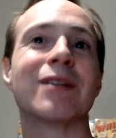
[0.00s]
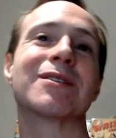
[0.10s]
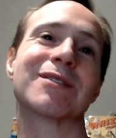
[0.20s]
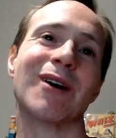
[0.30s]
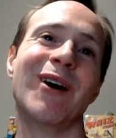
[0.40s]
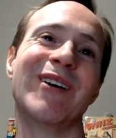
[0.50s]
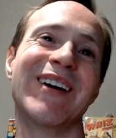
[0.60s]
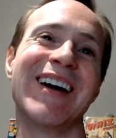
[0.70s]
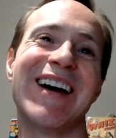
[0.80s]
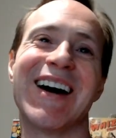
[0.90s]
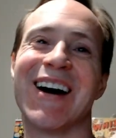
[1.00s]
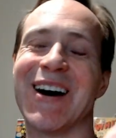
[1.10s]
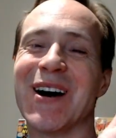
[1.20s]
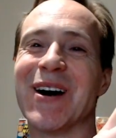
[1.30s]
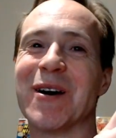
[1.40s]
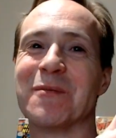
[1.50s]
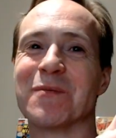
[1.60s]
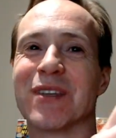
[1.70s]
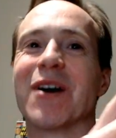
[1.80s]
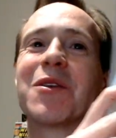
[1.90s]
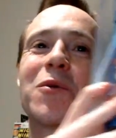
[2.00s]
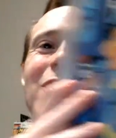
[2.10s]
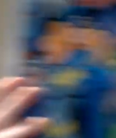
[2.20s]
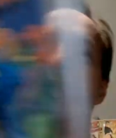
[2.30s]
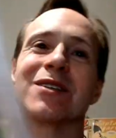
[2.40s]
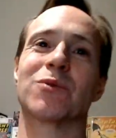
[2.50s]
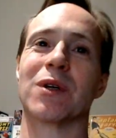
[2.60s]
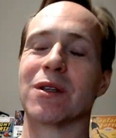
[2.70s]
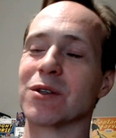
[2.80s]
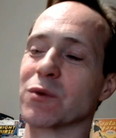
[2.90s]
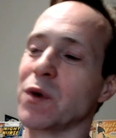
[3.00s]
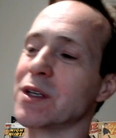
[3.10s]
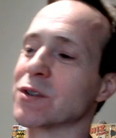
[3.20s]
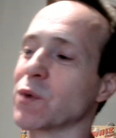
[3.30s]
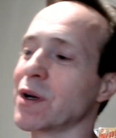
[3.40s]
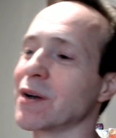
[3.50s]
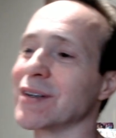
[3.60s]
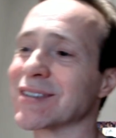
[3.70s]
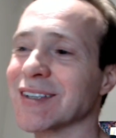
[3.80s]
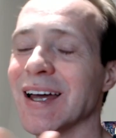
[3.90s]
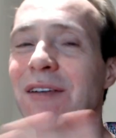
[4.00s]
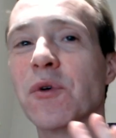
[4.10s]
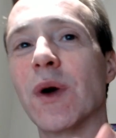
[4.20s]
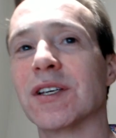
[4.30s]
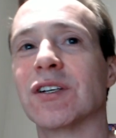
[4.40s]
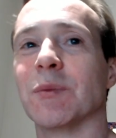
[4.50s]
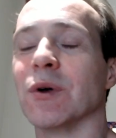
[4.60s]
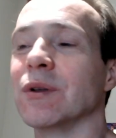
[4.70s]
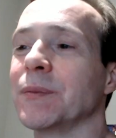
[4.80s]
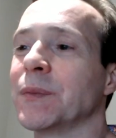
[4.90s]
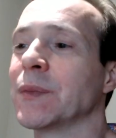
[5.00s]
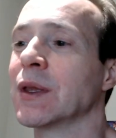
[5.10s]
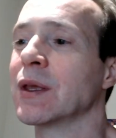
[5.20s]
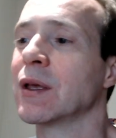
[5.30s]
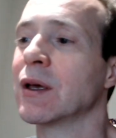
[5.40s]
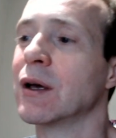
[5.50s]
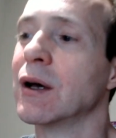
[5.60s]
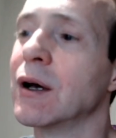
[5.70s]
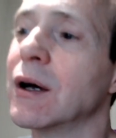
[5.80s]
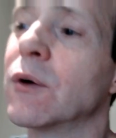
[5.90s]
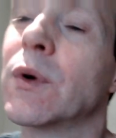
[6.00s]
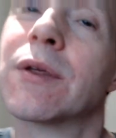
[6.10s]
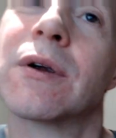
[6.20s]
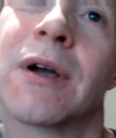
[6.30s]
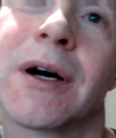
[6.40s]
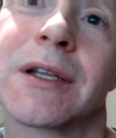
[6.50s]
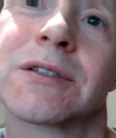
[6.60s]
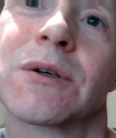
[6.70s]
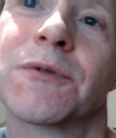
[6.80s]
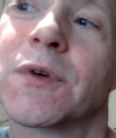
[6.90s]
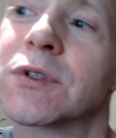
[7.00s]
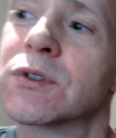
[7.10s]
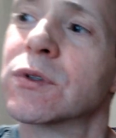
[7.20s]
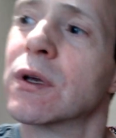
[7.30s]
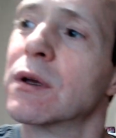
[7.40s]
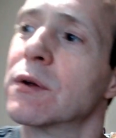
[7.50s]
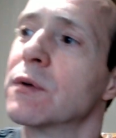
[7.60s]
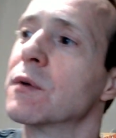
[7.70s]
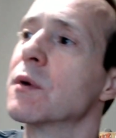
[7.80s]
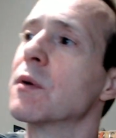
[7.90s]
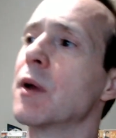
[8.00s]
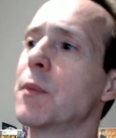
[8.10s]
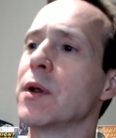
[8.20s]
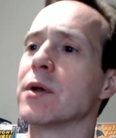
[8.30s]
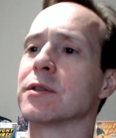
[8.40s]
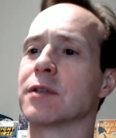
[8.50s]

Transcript: So um, the other one is one of those ones where it's kind of questionable uh, whether or not it's her first appearance.